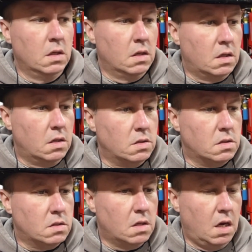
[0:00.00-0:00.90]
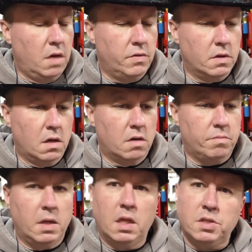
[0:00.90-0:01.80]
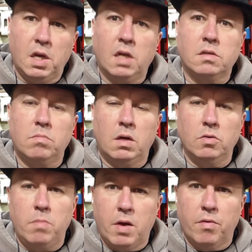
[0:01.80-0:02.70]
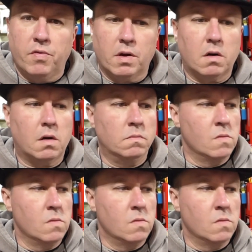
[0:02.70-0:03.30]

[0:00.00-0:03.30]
because I haven't got off my lazy ass and bought a new battery for the car.